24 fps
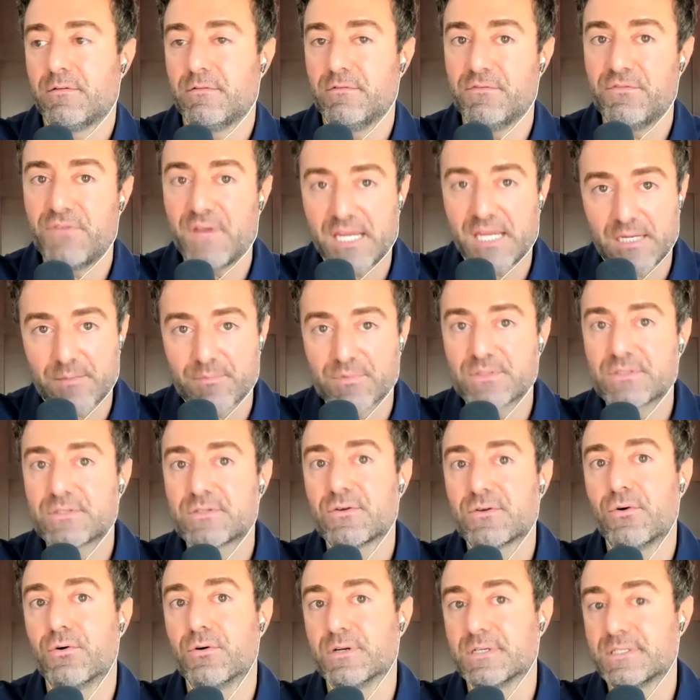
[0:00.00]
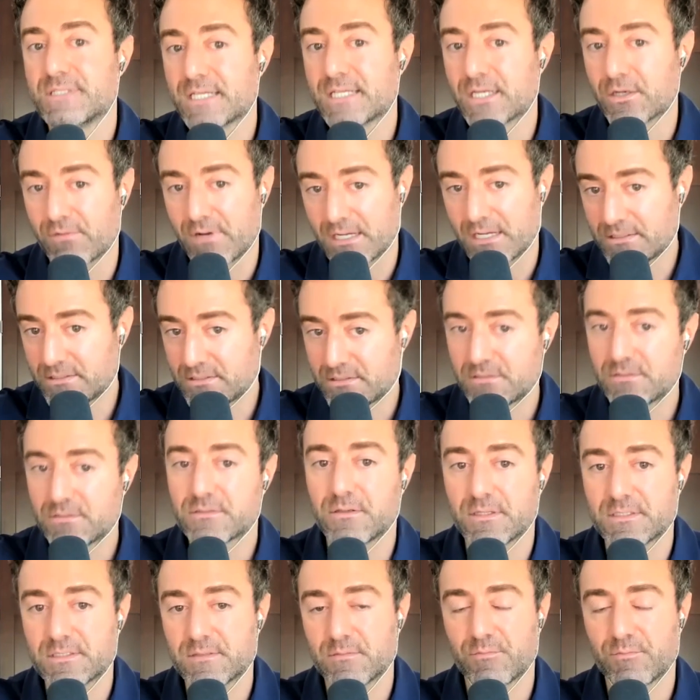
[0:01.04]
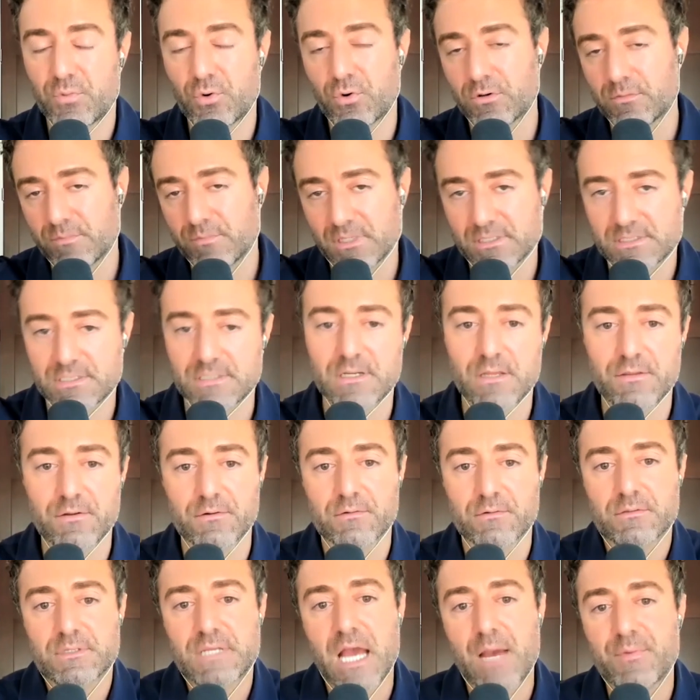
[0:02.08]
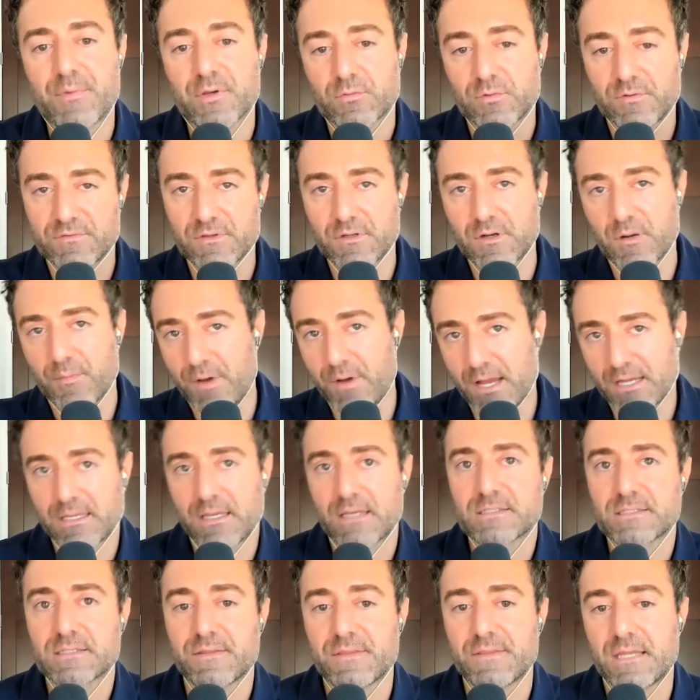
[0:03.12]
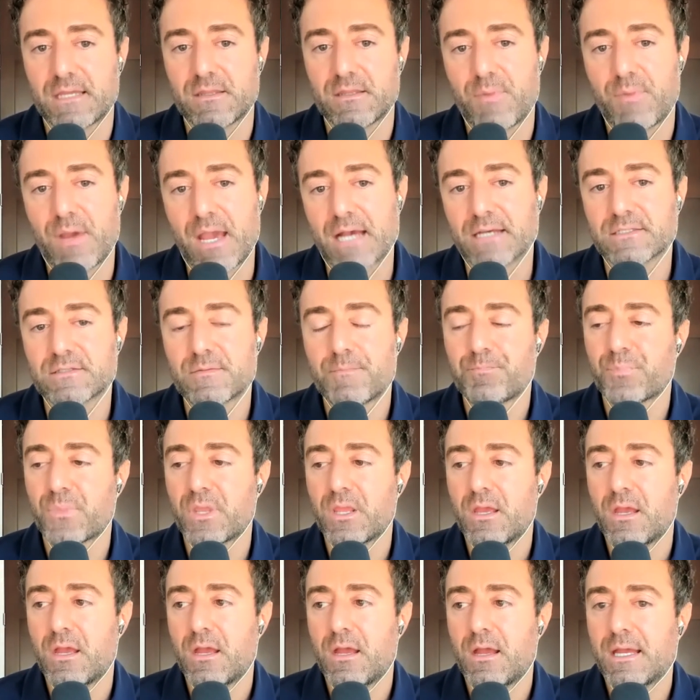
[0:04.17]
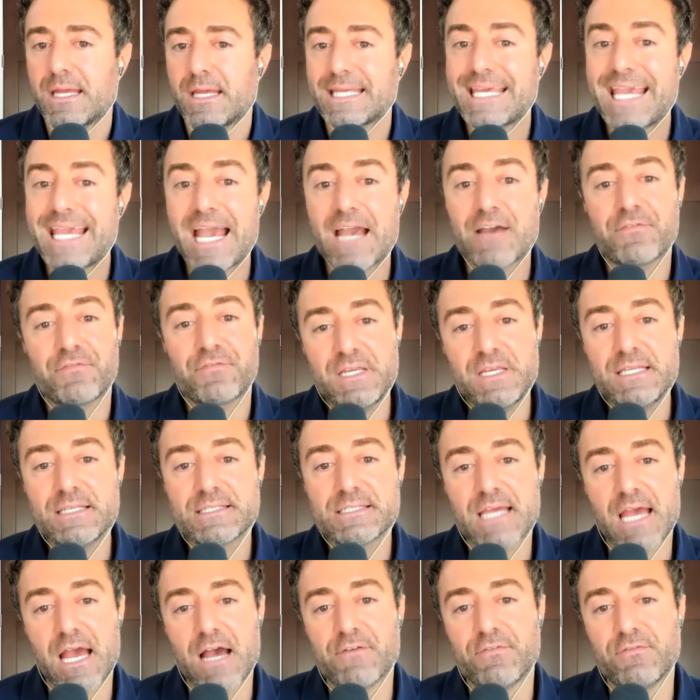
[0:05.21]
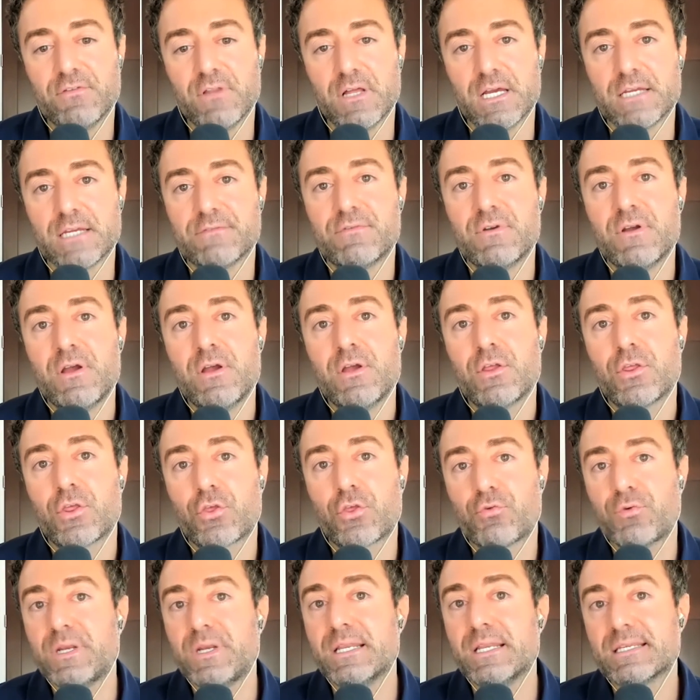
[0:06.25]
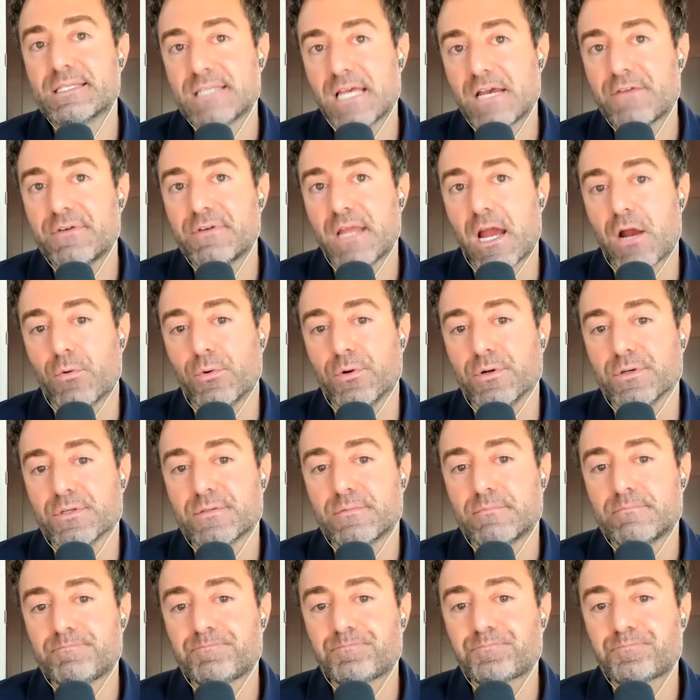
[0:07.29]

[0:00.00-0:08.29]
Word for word: vapes or cigarettes. So that's important. That's another topic. We've done a podcast on that in the past. Caffeine's half-life, three to seven hours.